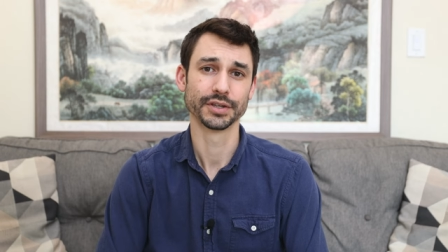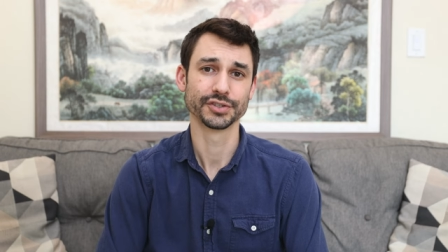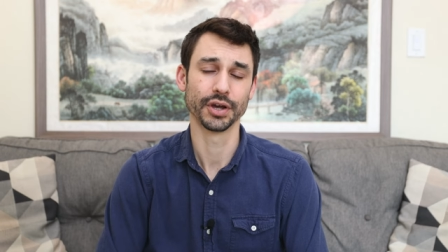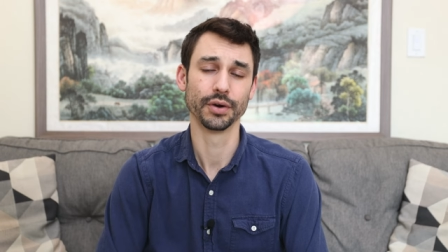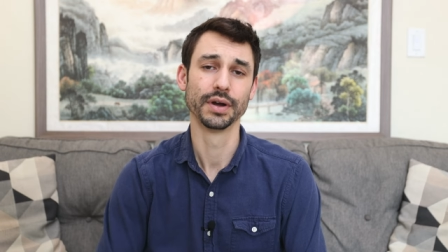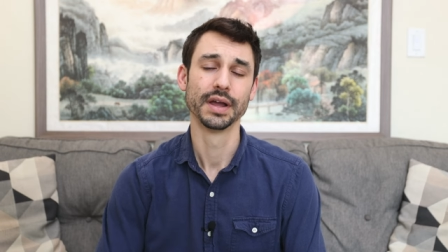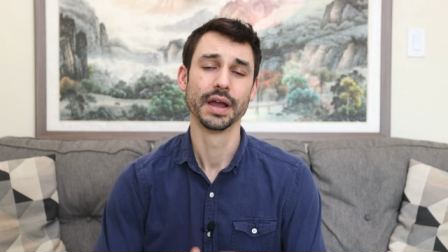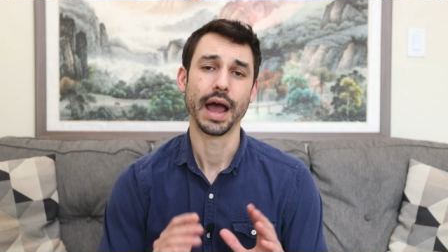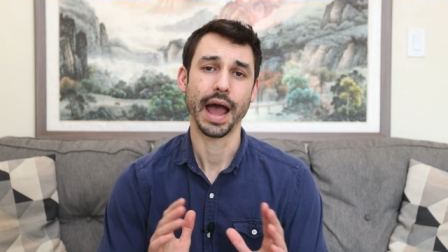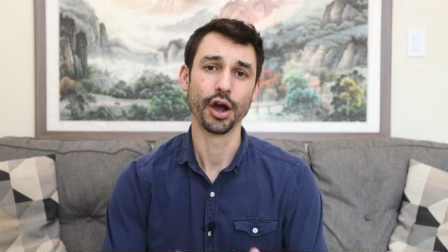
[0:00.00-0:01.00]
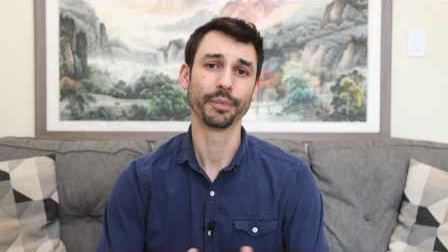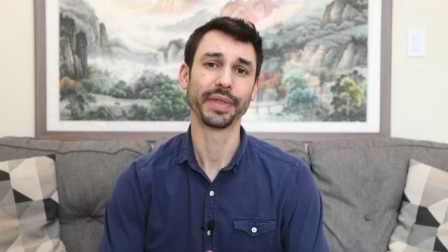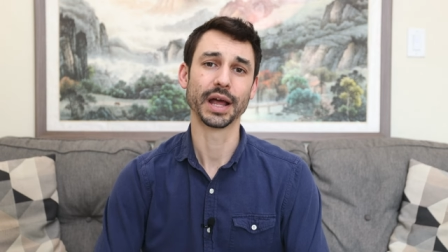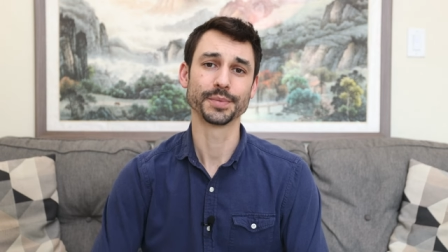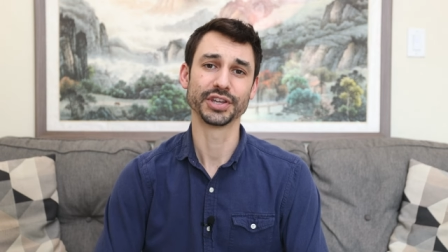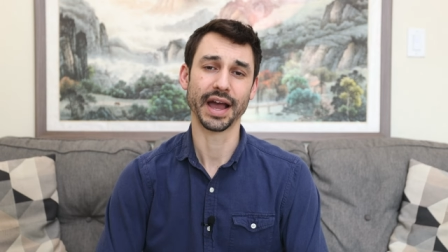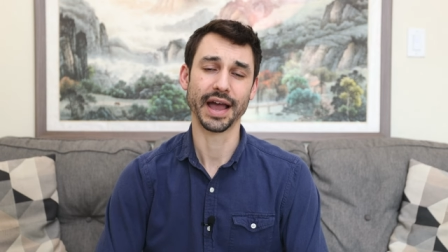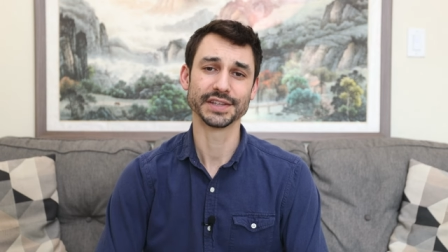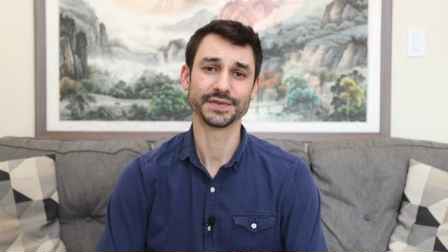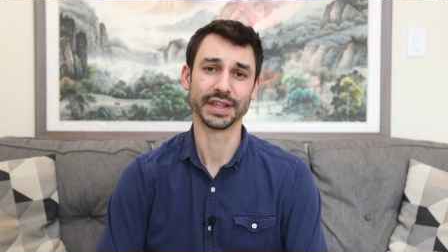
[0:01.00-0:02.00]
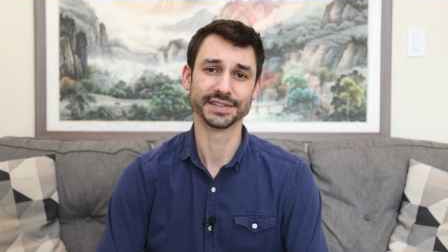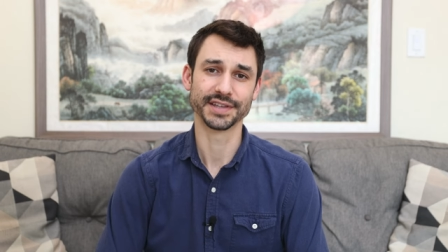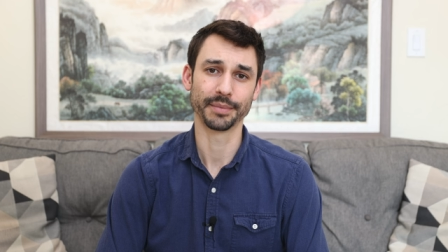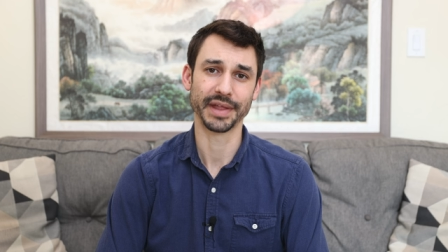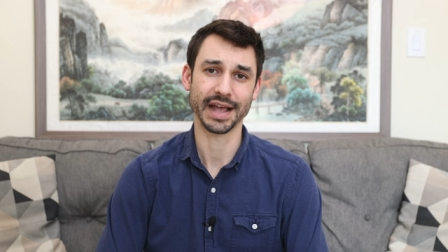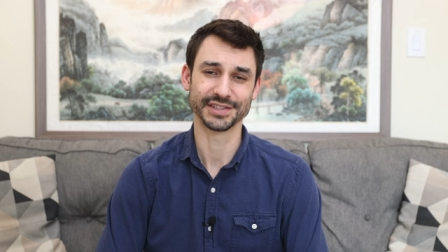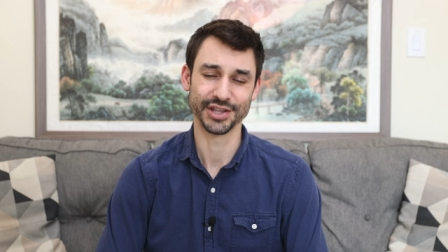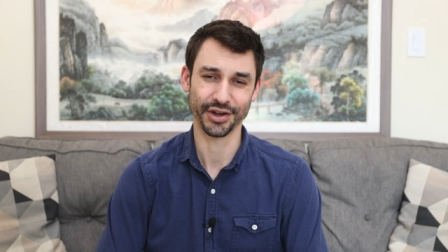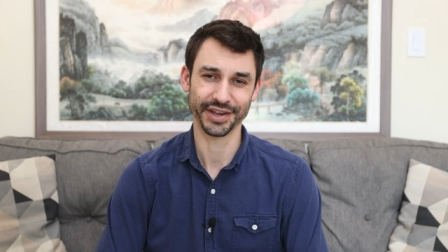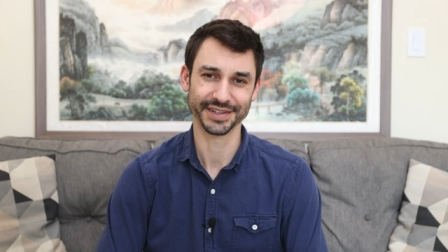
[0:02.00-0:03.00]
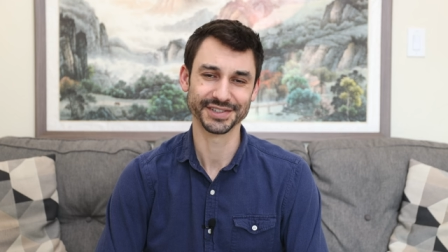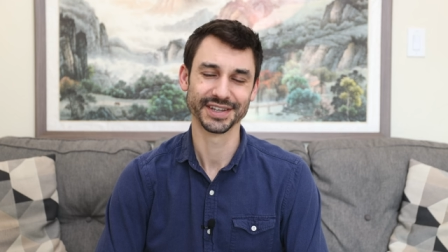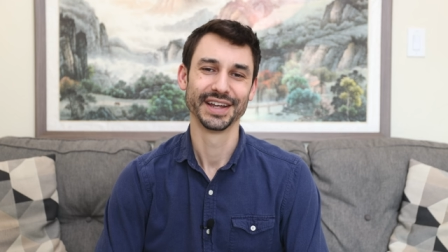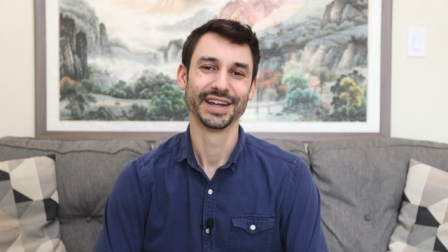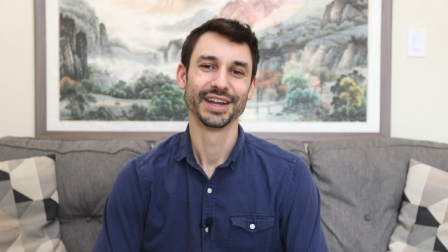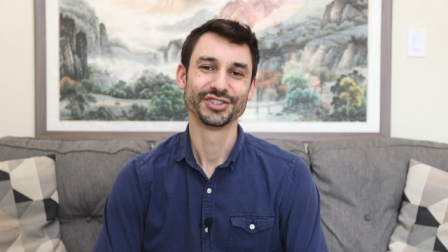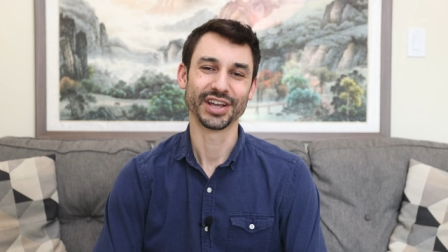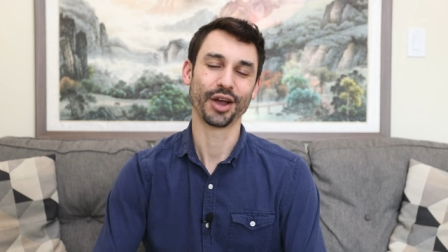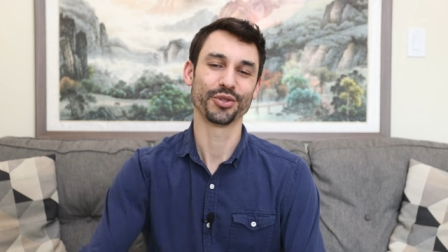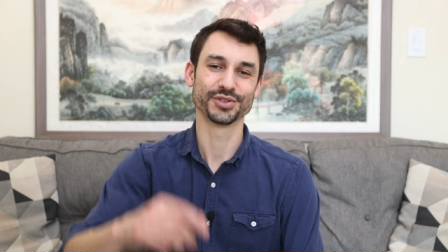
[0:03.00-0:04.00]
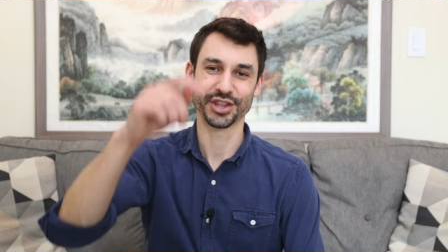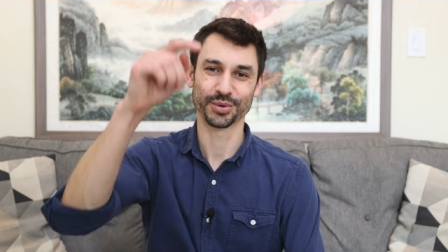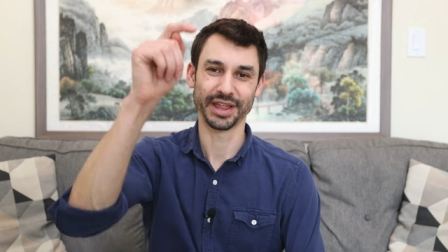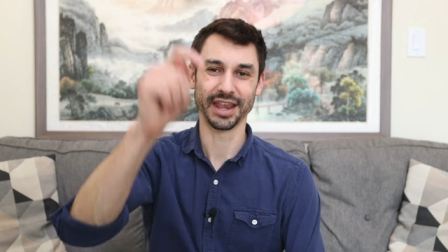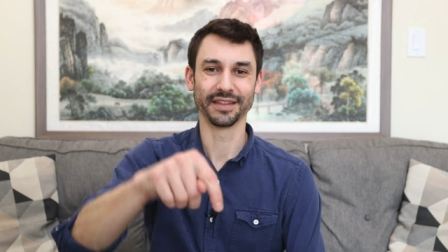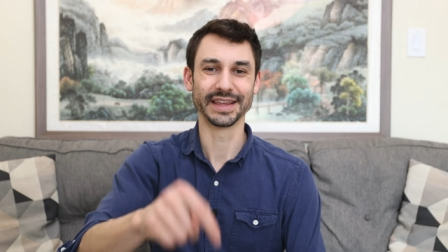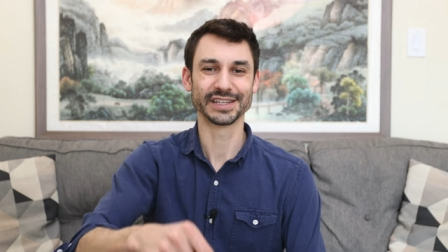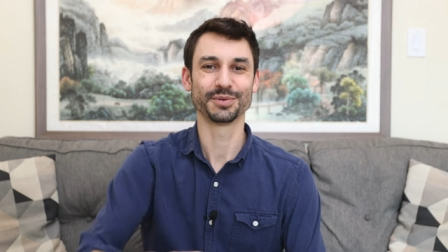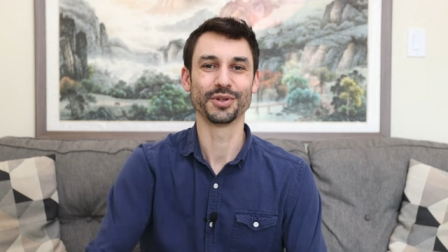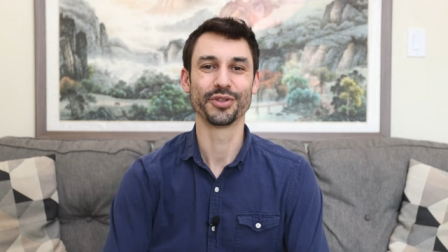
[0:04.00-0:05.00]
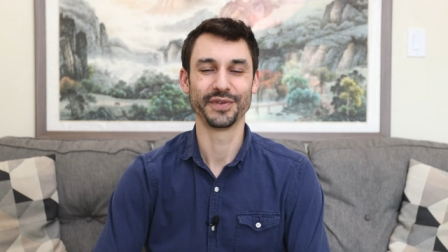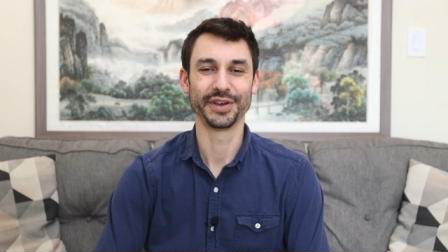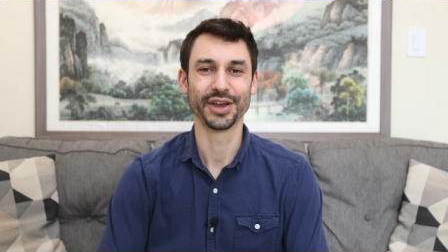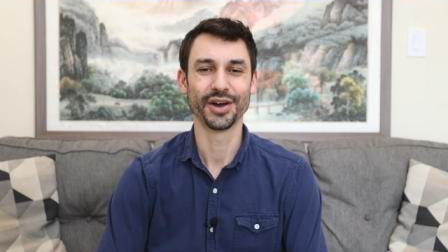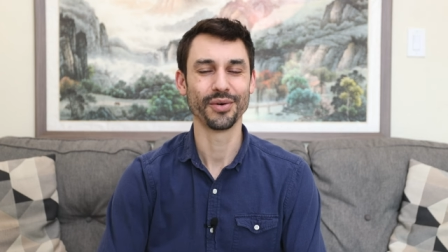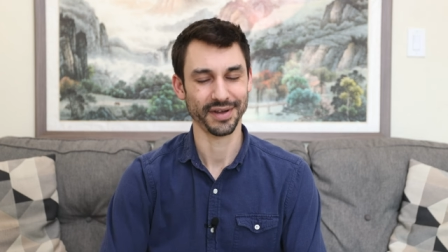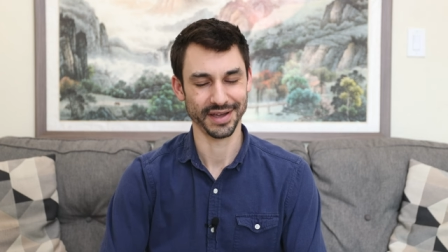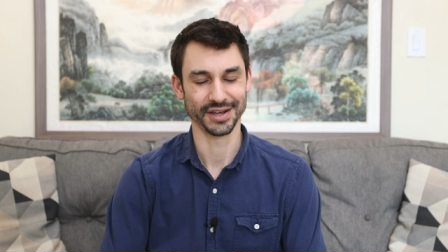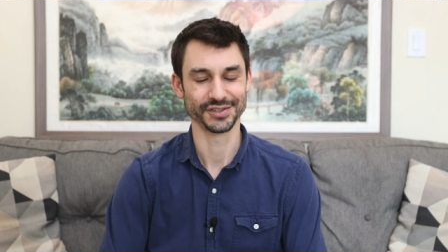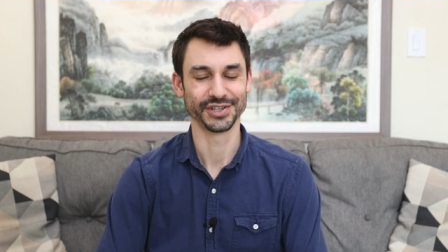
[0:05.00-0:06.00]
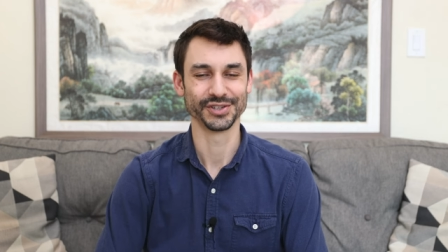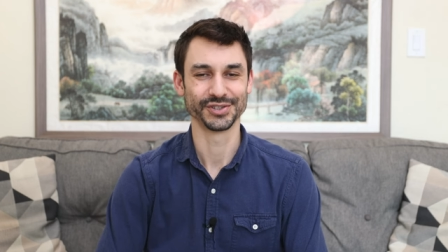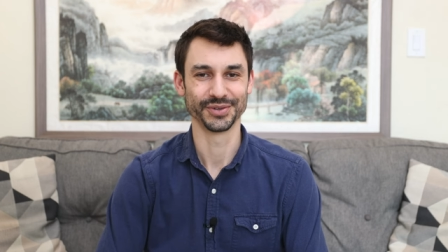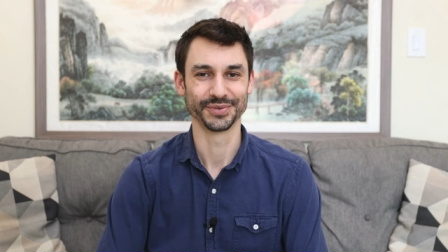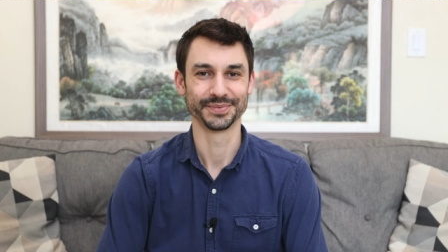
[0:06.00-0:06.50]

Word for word: So I hope that helps you guys for the insomniacs in the audience. Check out those other related links below the video, and I'll see you soon.